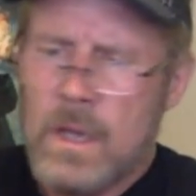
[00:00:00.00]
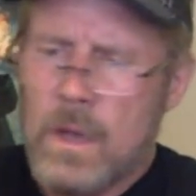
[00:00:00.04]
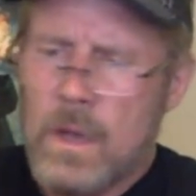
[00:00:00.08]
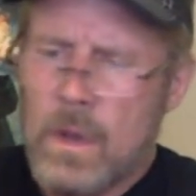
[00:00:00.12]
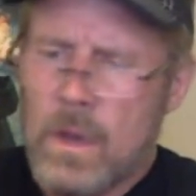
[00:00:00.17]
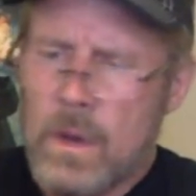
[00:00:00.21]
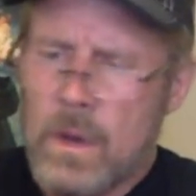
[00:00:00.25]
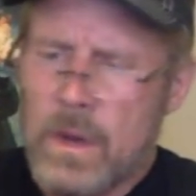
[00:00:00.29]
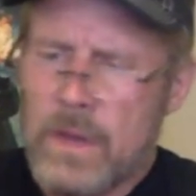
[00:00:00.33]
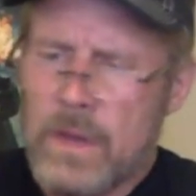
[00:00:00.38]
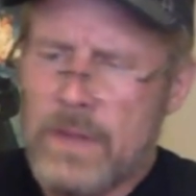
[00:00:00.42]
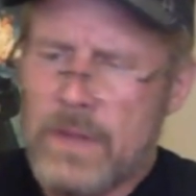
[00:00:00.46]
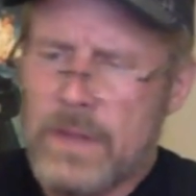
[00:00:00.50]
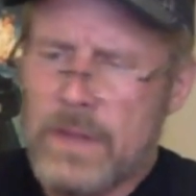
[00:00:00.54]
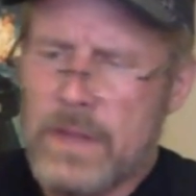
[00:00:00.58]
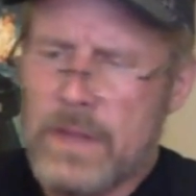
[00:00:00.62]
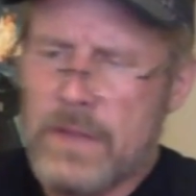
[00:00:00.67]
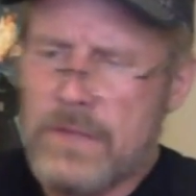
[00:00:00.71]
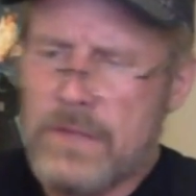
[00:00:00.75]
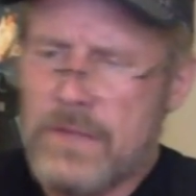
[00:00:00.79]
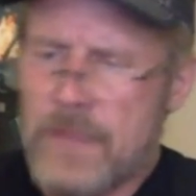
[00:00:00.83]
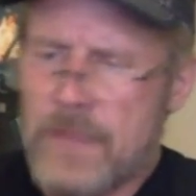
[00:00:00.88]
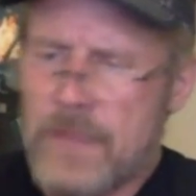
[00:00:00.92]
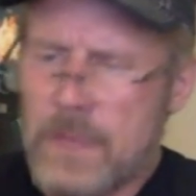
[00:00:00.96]
or even
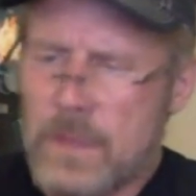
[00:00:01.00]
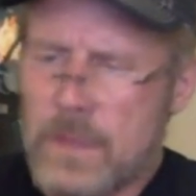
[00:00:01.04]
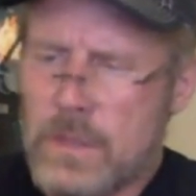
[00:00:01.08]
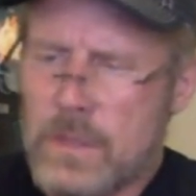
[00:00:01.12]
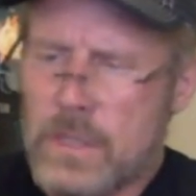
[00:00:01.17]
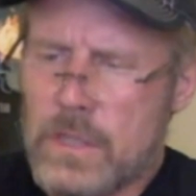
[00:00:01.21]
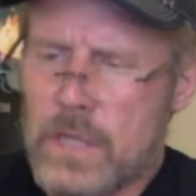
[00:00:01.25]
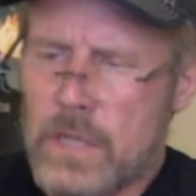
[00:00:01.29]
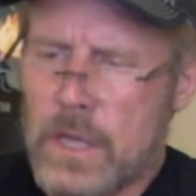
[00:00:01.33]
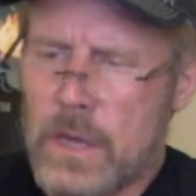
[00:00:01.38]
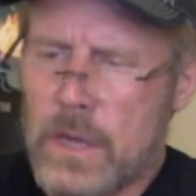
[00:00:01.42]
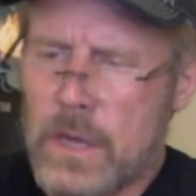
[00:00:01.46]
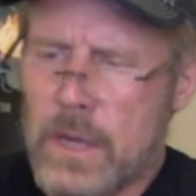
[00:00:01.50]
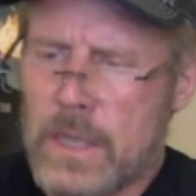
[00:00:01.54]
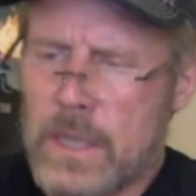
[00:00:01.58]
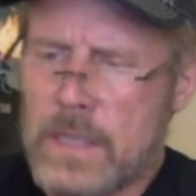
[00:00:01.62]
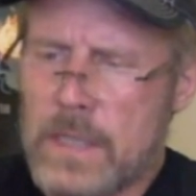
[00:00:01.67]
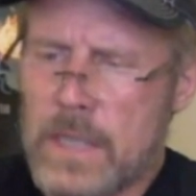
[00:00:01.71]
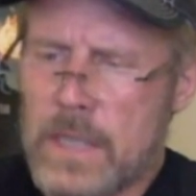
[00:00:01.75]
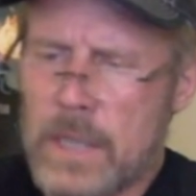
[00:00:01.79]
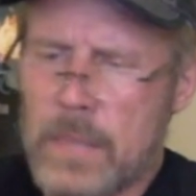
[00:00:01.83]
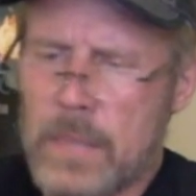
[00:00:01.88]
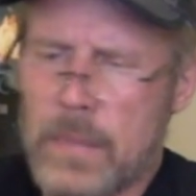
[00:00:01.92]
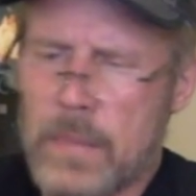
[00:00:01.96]
their fellow
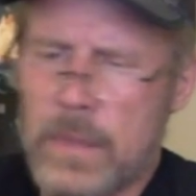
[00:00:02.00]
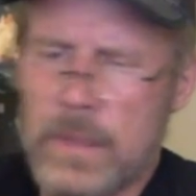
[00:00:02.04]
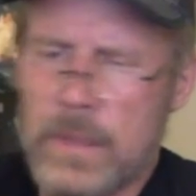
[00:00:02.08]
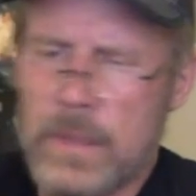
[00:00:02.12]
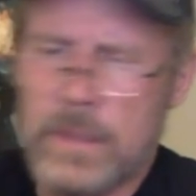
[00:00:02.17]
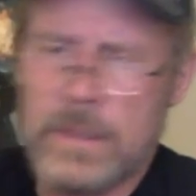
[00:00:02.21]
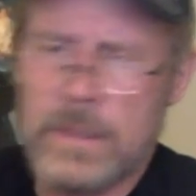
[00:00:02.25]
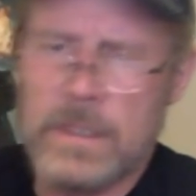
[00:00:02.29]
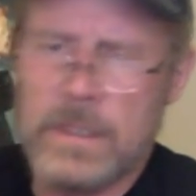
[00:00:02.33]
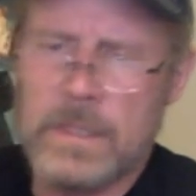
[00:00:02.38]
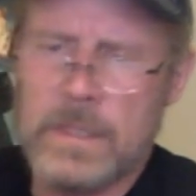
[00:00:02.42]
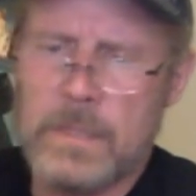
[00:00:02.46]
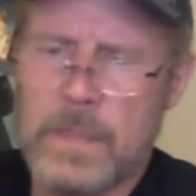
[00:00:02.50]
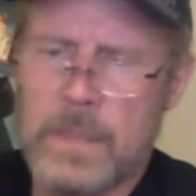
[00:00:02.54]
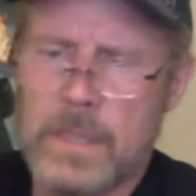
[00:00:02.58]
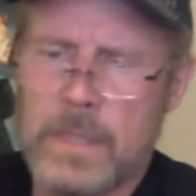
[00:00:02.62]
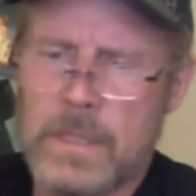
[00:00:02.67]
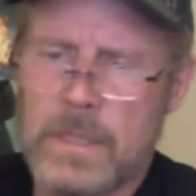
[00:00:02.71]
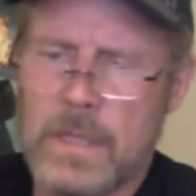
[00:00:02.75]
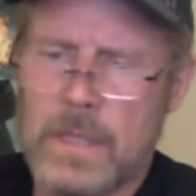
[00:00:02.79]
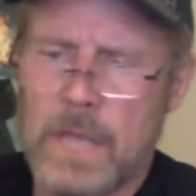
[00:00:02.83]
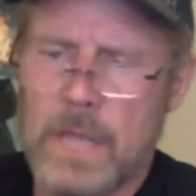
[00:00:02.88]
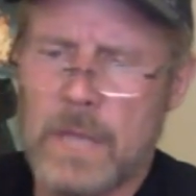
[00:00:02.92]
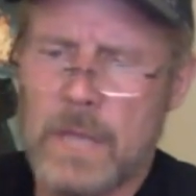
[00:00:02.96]
GRS operators and
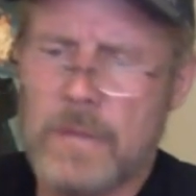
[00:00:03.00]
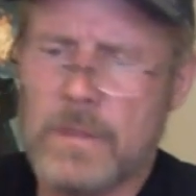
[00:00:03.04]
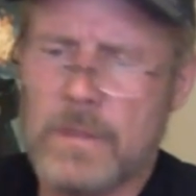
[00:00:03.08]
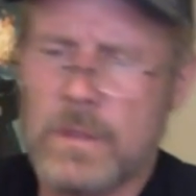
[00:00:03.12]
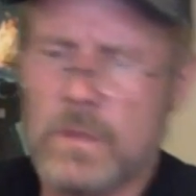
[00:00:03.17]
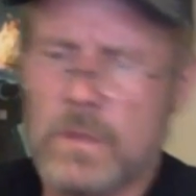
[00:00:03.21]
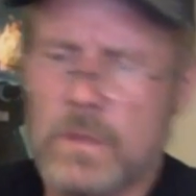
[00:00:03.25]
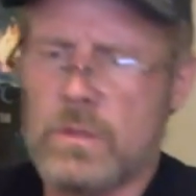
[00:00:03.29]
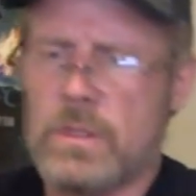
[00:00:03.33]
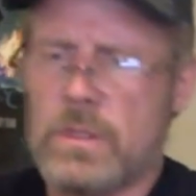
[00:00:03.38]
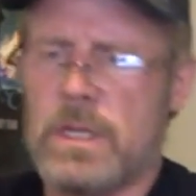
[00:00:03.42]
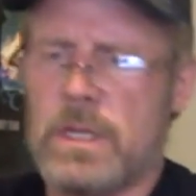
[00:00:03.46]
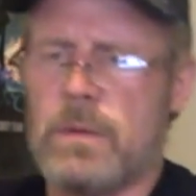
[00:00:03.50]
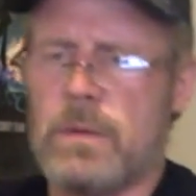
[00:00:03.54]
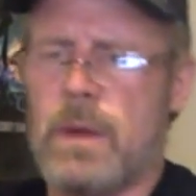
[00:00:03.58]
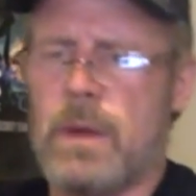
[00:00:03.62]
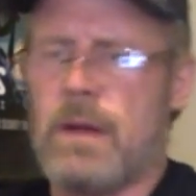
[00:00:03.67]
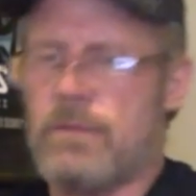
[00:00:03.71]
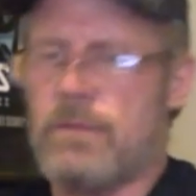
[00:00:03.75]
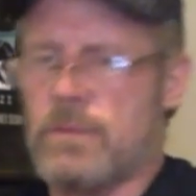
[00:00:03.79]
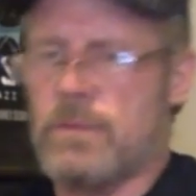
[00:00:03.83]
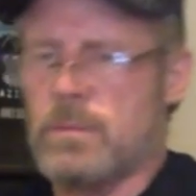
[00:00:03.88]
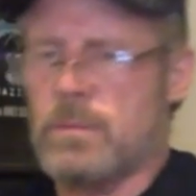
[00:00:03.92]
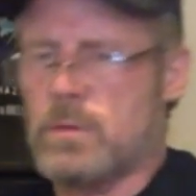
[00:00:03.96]
special ops soldiers en
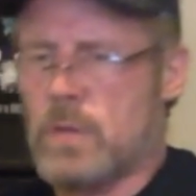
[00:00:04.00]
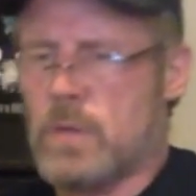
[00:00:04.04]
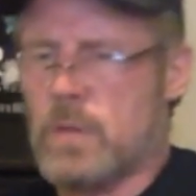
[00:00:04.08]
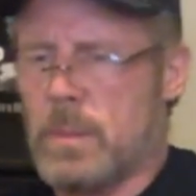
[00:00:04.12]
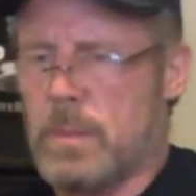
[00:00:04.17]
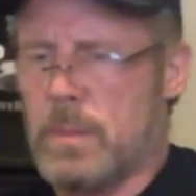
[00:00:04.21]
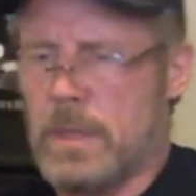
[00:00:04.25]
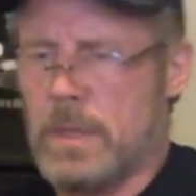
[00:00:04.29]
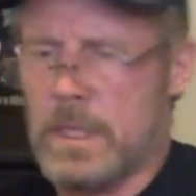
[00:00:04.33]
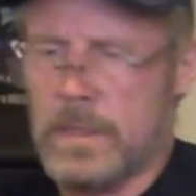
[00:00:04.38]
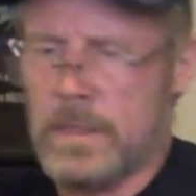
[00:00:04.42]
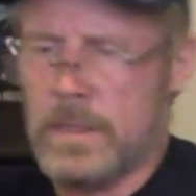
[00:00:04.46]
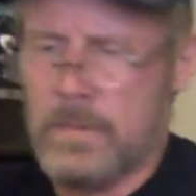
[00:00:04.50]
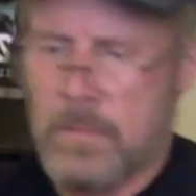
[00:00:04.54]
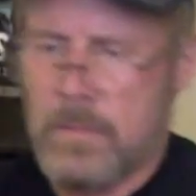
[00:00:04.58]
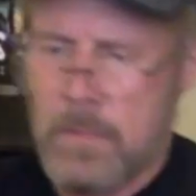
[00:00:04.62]
route from Tripoli.